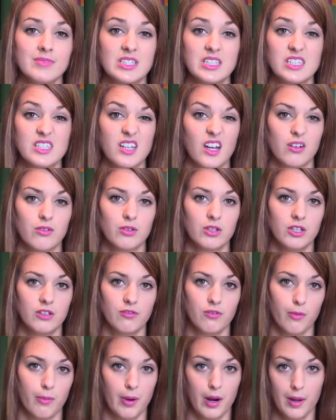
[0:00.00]
it's not really
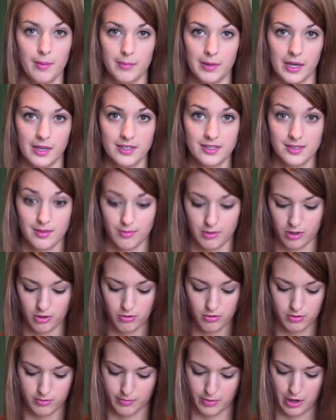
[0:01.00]
for prom night because I'm not
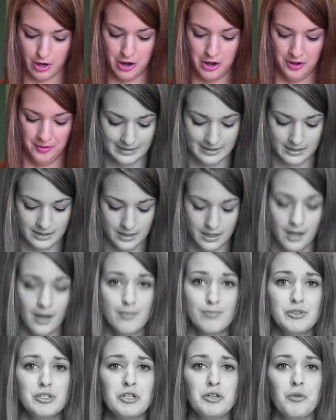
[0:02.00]
going to prom.
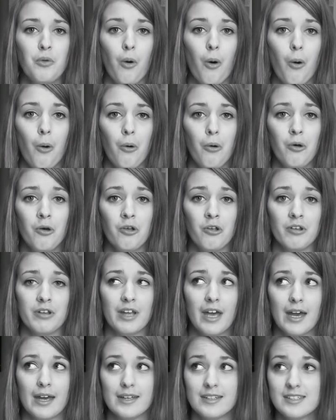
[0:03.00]
I'm too old.
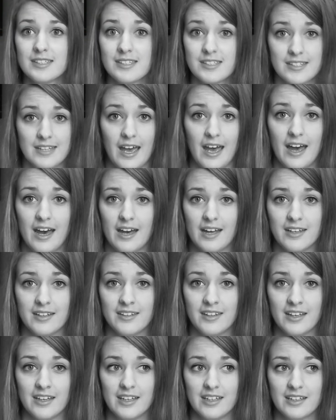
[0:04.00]
It's
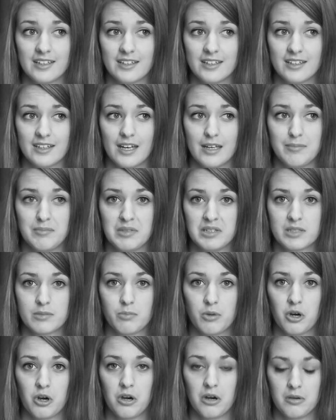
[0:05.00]
sad. Like, I miss
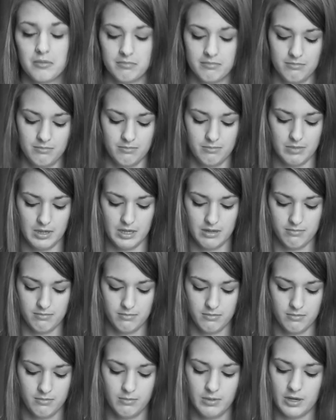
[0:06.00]
prom, but
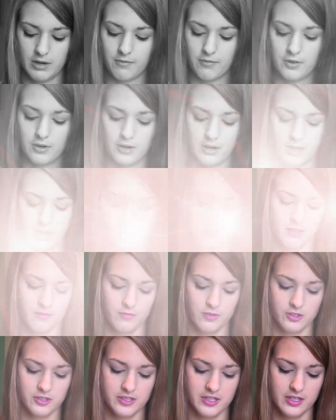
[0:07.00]
whatever. So the
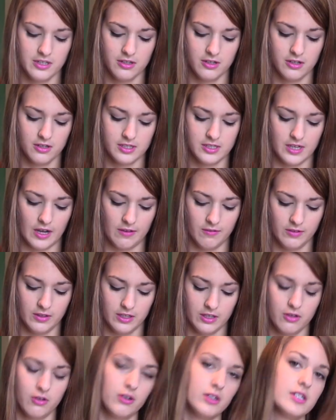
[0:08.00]
first thing you're
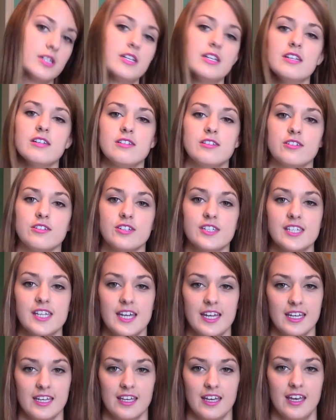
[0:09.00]
definitely going to need is your
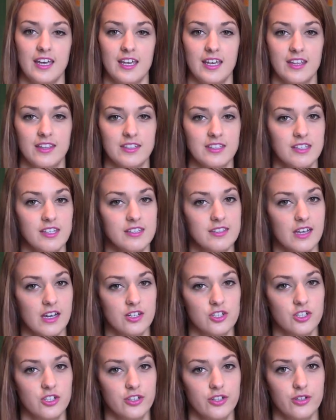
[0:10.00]
ticket, and this is
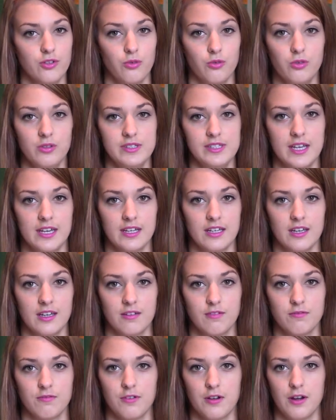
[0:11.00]
actually an old
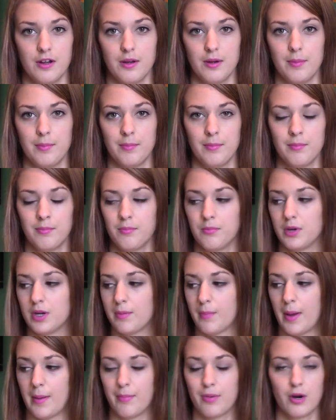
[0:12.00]
ticket from one
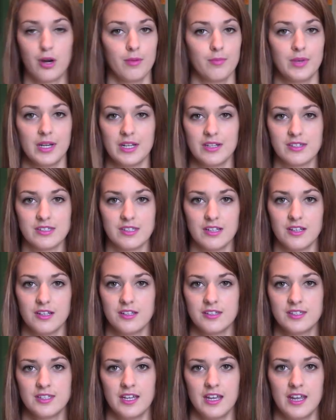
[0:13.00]
of my prom
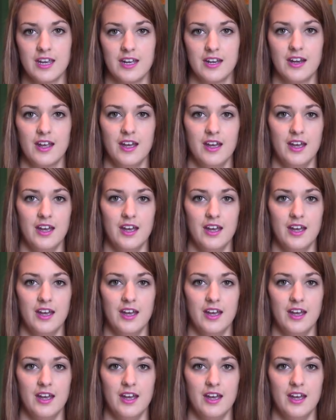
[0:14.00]
dances, and